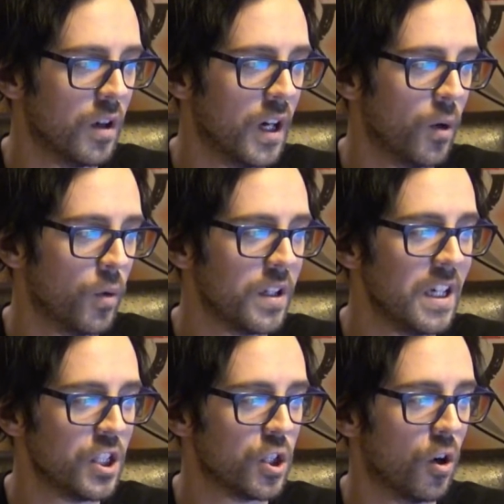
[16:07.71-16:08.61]
uh, with
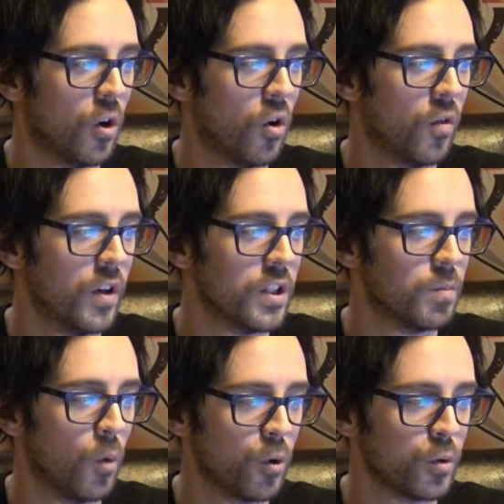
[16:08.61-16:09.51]
each of
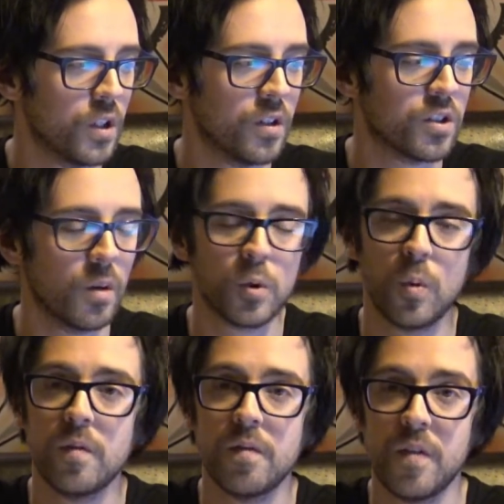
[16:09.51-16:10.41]
its models in the
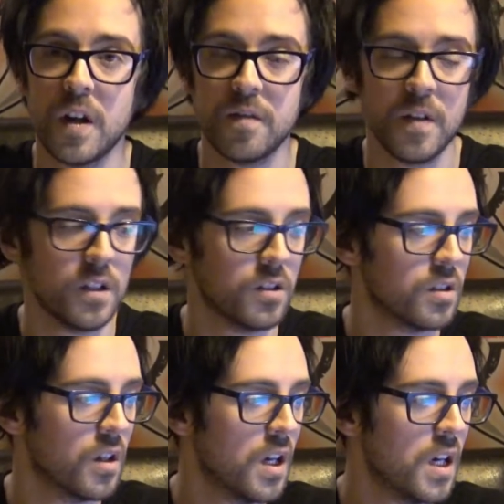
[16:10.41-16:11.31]
subsequent fight phase.